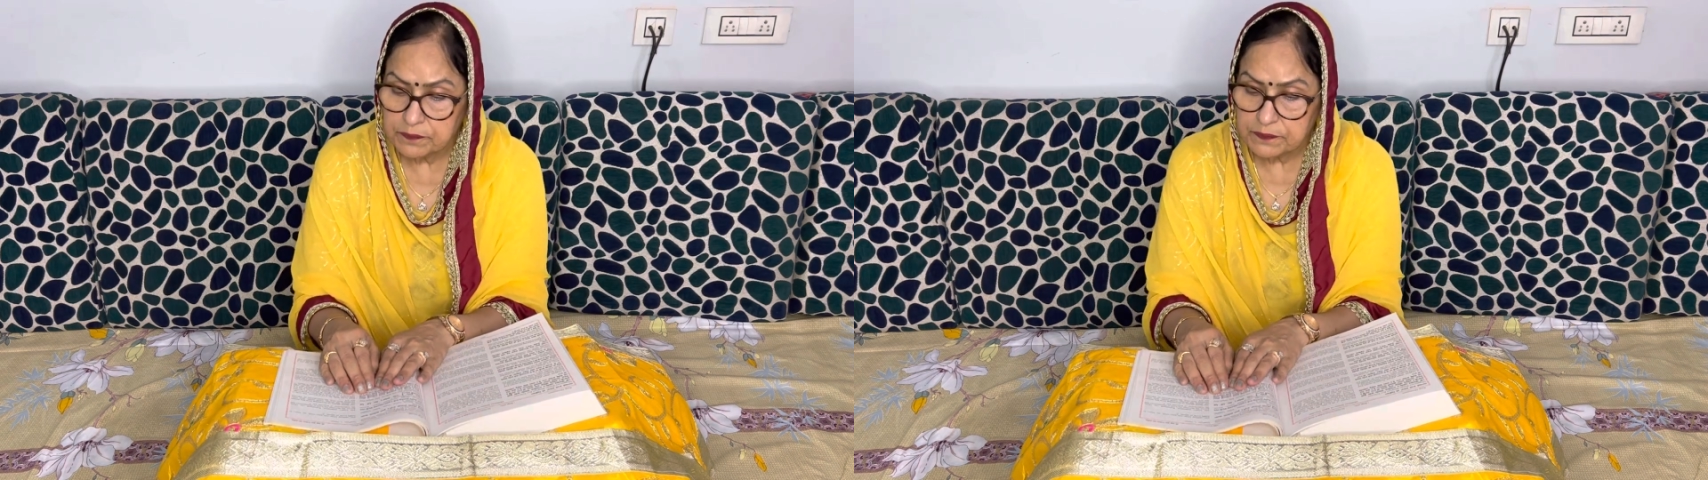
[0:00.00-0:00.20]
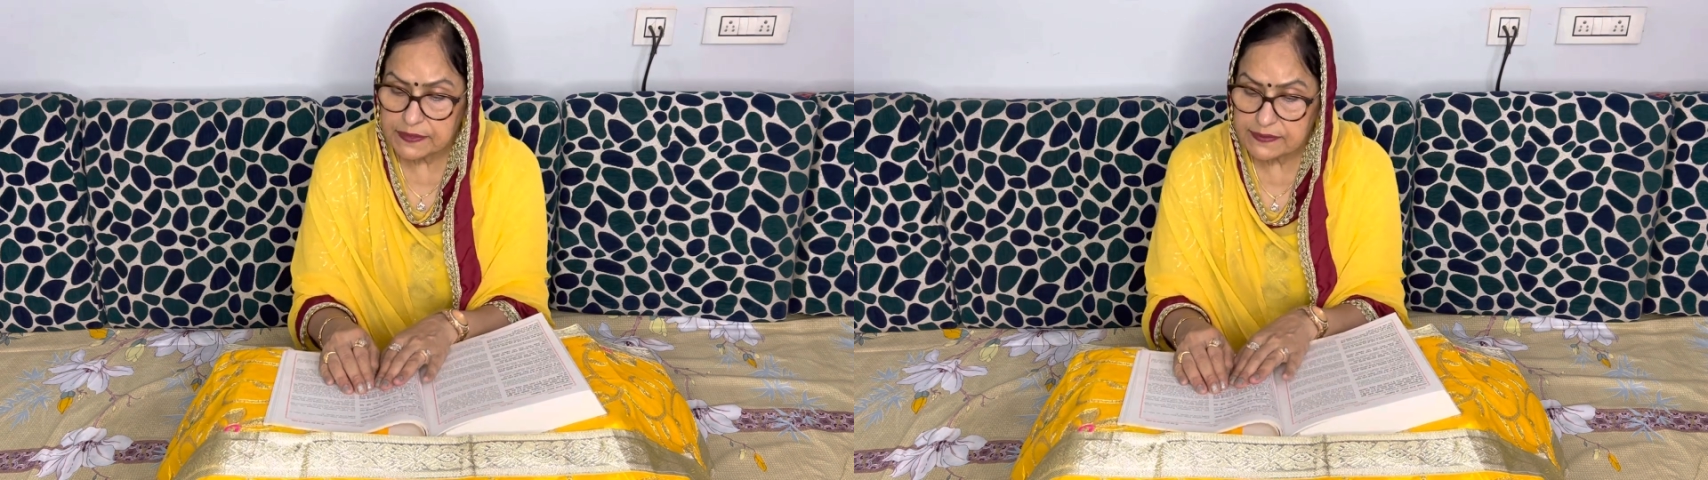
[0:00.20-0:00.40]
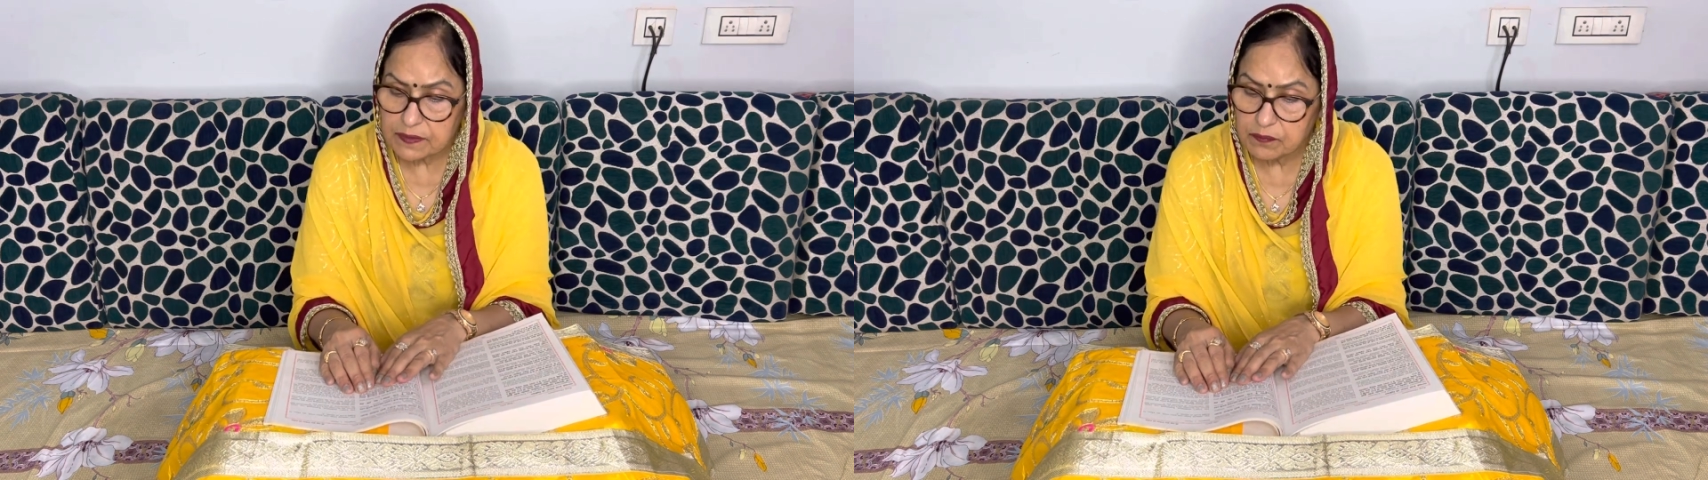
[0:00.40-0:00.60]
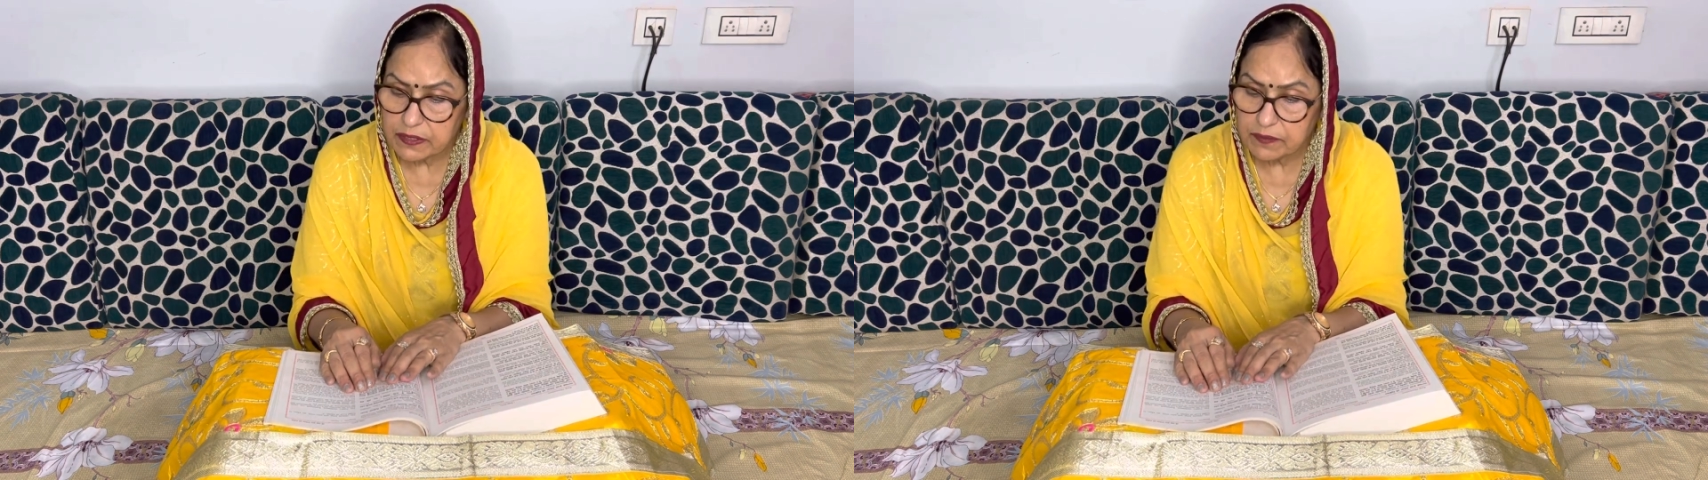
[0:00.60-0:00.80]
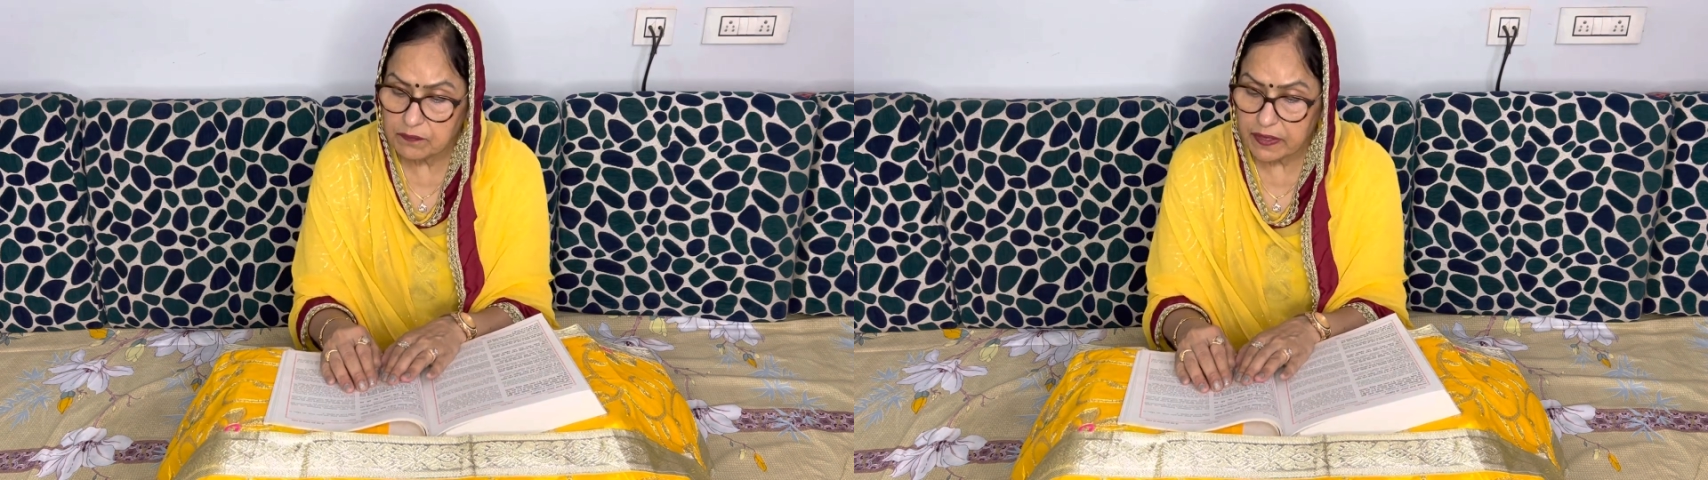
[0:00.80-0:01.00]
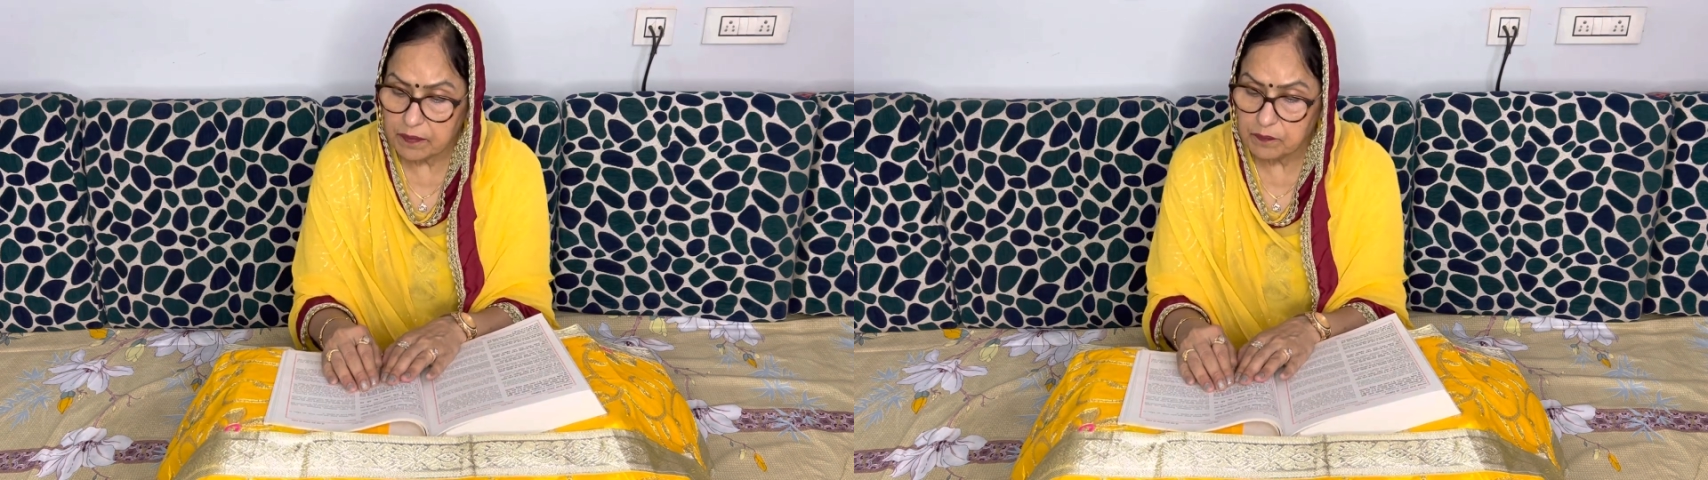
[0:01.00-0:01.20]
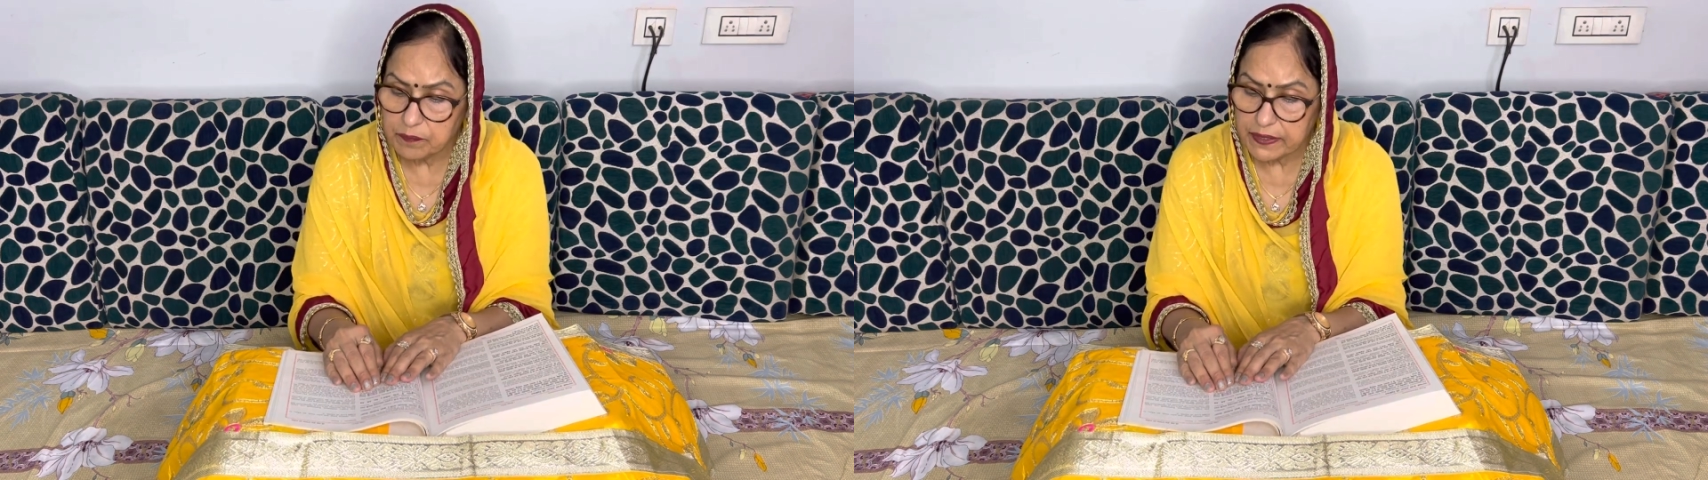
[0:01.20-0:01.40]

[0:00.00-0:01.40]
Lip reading: The sublime lamp